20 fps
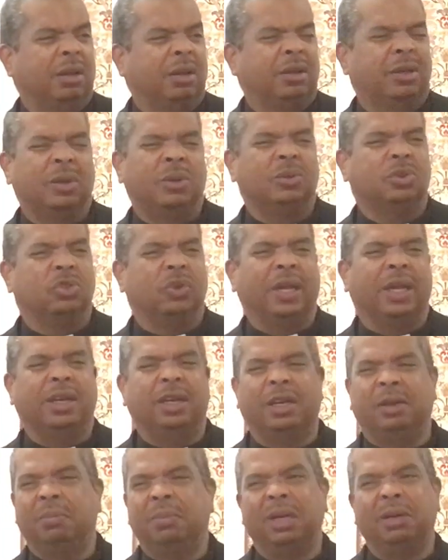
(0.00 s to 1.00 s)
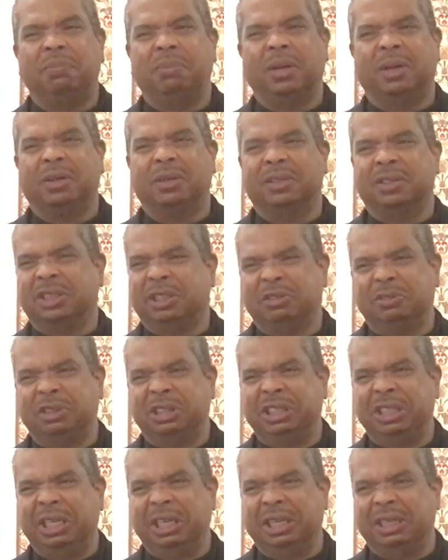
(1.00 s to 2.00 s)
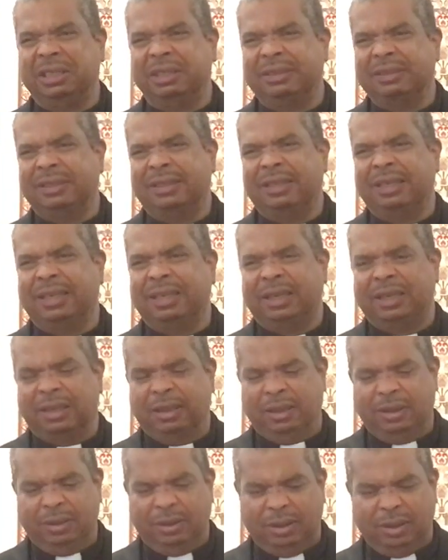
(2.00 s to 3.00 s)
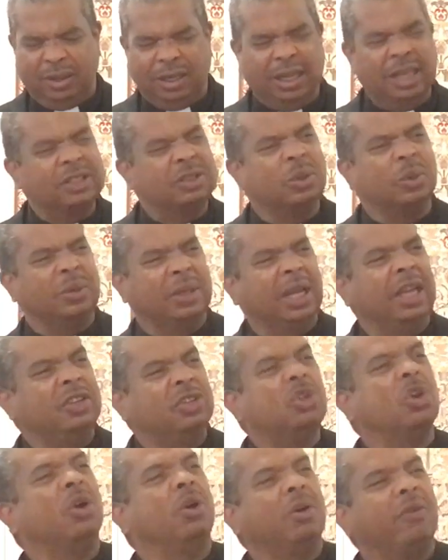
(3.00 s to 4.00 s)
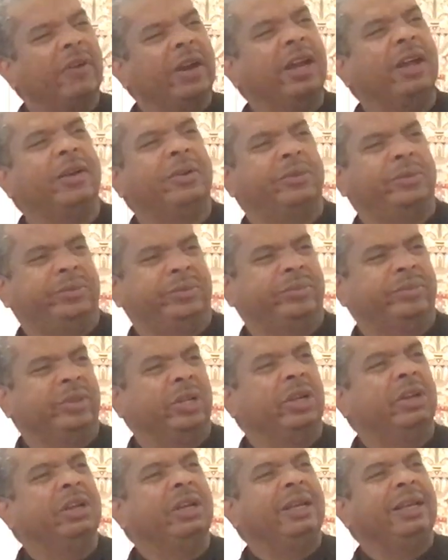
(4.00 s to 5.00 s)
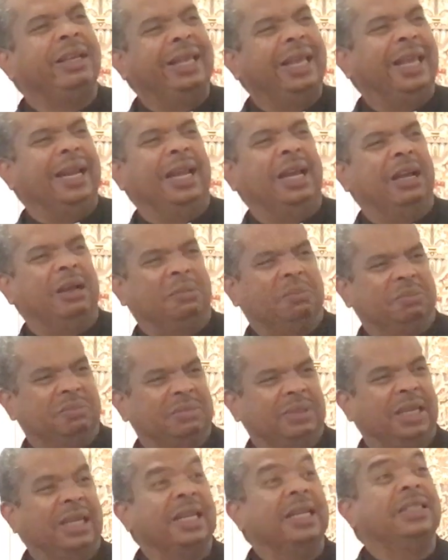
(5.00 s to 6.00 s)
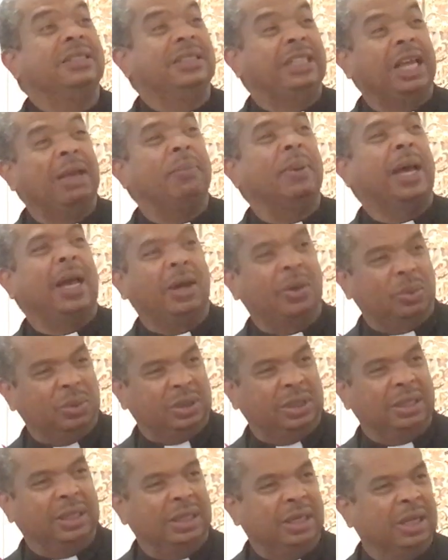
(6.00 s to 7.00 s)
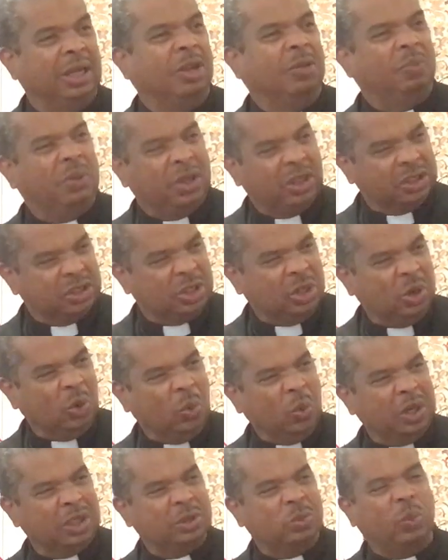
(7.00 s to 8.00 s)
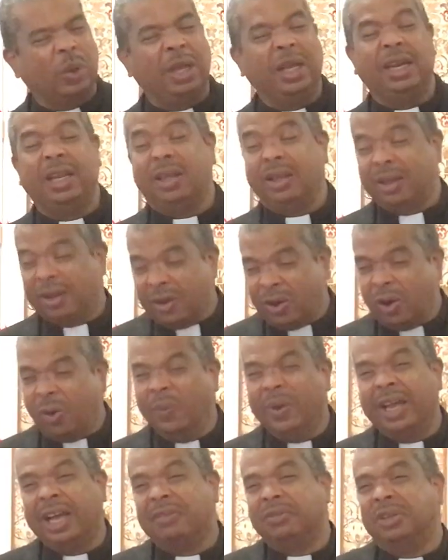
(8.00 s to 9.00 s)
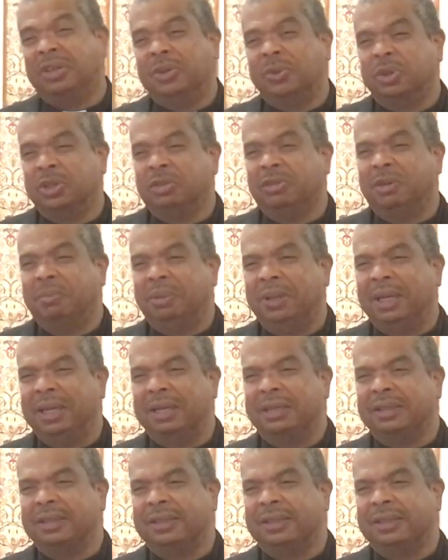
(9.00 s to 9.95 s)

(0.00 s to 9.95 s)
Don't drown in the mud puddles of sin. It's okay, turn around, get up, step out, because the Lord is waiting. All we have to do is repent.